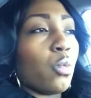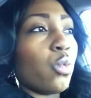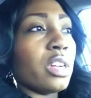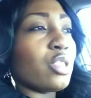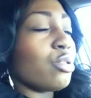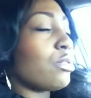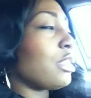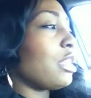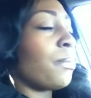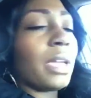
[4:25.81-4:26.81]
Once you
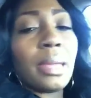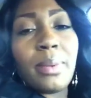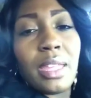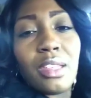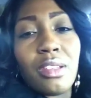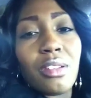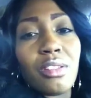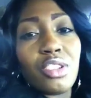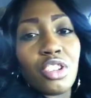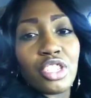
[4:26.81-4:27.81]
see the baby,
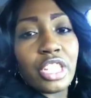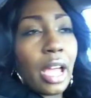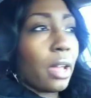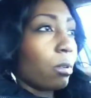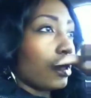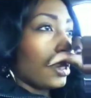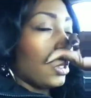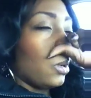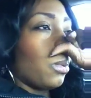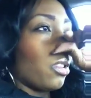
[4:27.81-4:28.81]
your child,
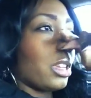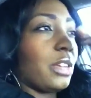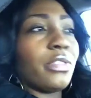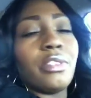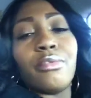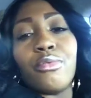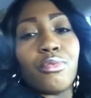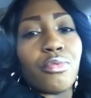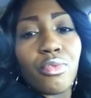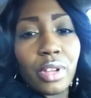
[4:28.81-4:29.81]
you won't even
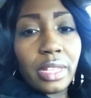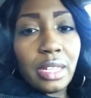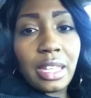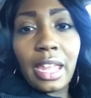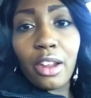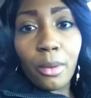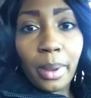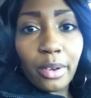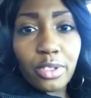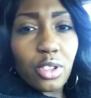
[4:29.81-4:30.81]
really care
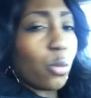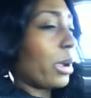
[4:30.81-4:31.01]
about the